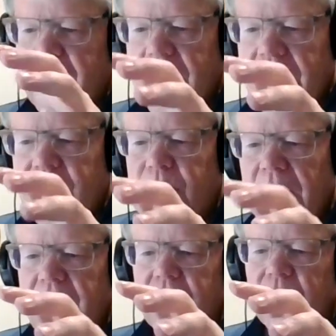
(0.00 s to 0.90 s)
he
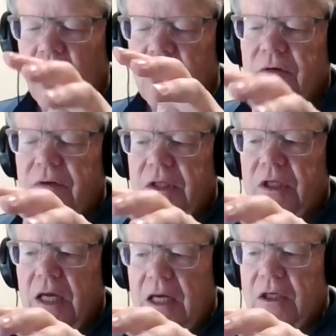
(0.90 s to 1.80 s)
spends most of his
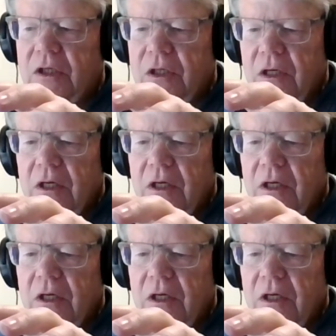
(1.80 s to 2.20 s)
days